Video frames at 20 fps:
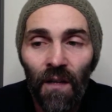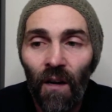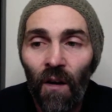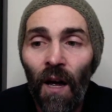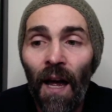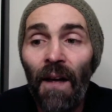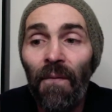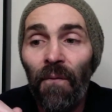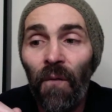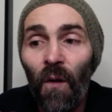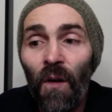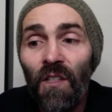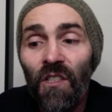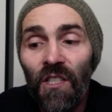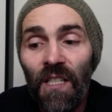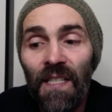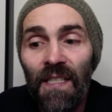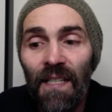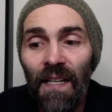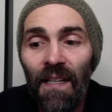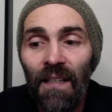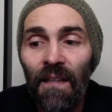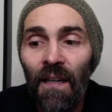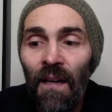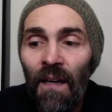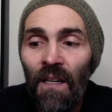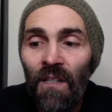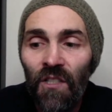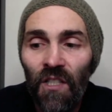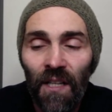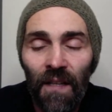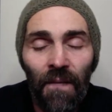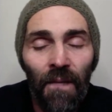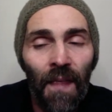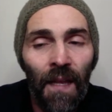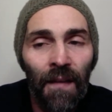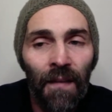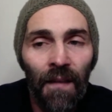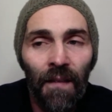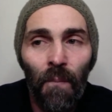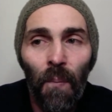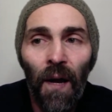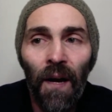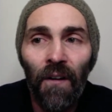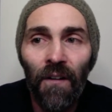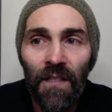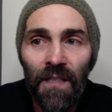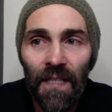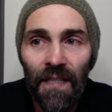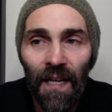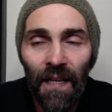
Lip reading: At first, she said she didn't think that the parents had